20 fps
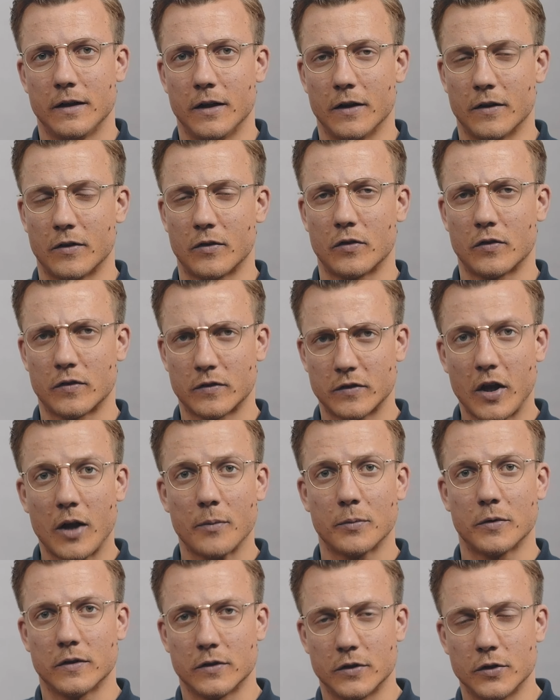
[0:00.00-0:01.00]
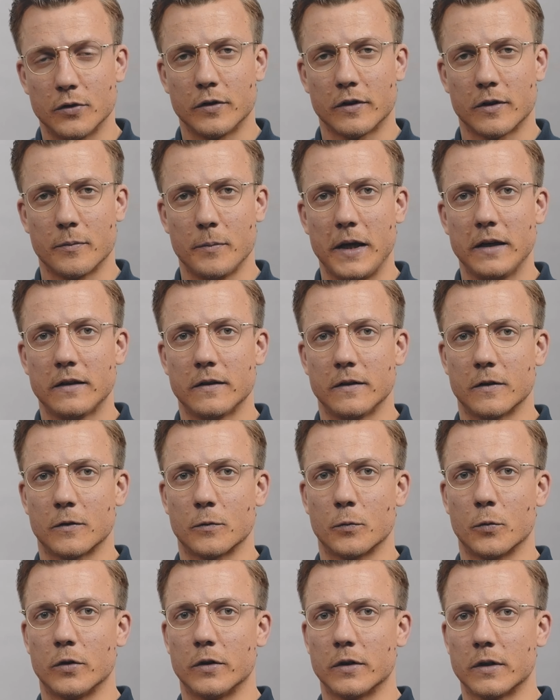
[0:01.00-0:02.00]
is stopped during the
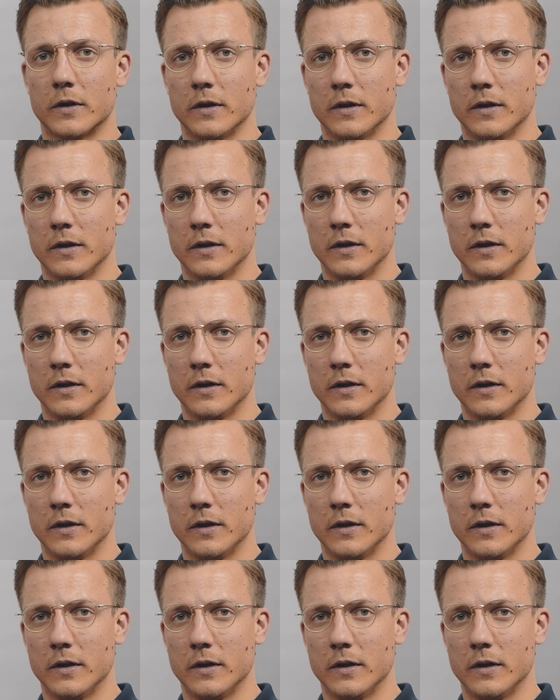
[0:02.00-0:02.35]
maintenance work,